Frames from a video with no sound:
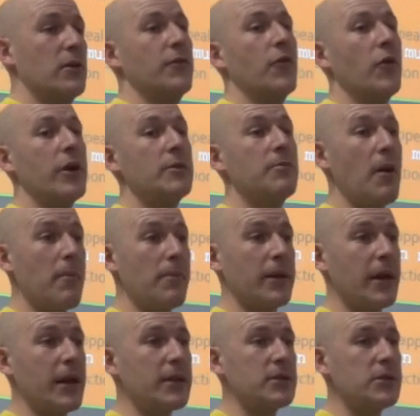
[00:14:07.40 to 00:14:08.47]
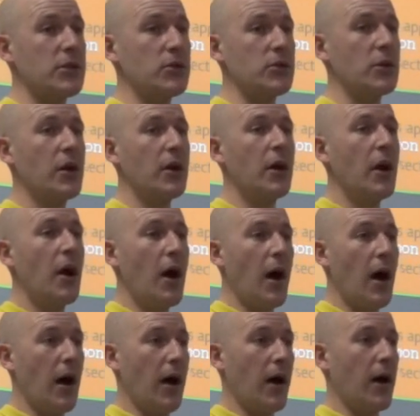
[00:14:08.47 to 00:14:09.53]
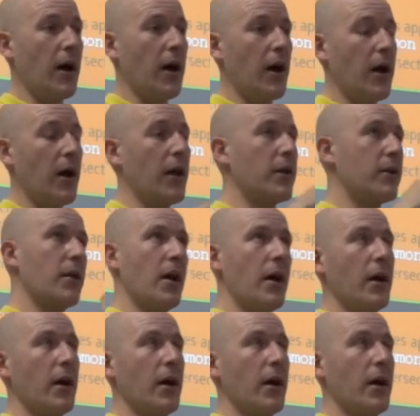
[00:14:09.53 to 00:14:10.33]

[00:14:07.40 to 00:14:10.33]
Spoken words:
or avoid bumping into other